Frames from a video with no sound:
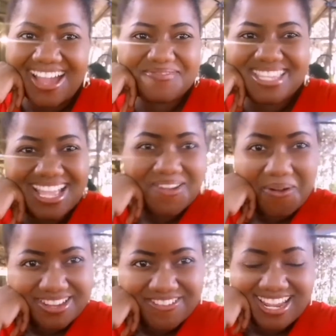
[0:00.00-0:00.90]
So the
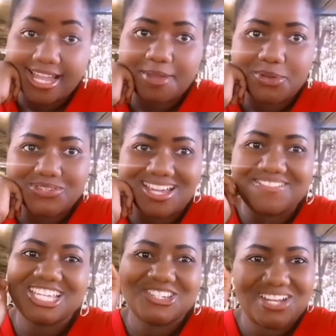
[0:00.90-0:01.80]
background
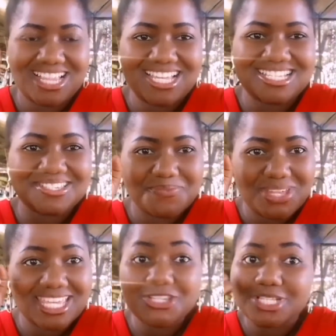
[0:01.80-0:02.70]
noise was
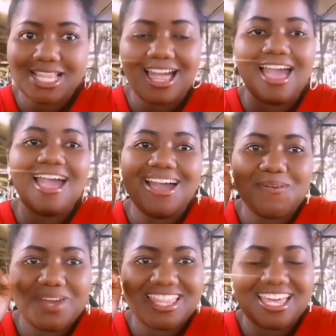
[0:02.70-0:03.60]
quite a lot, so
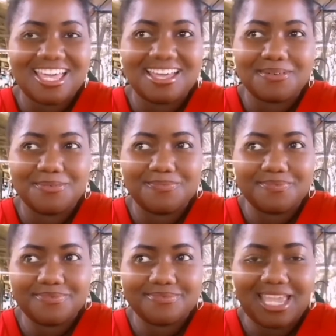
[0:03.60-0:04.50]
you couldn't
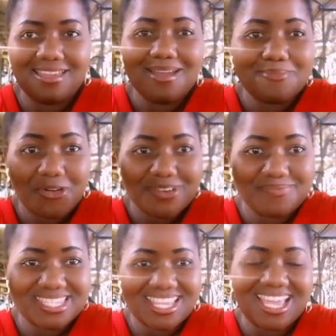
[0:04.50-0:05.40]
hear most
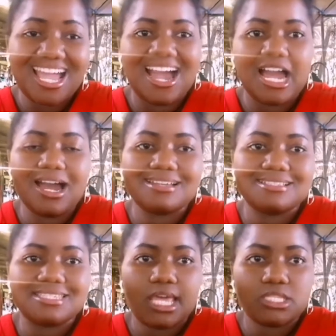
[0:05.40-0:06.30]
of the things I was
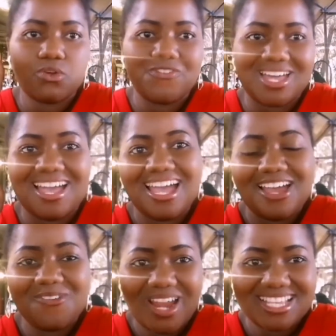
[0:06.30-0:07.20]
saying. That's why I decided to
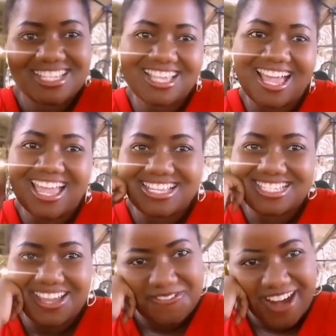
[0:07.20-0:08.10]
do a
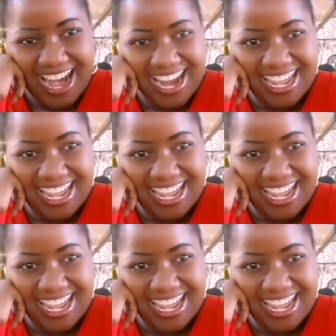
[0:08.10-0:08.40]
voiceover.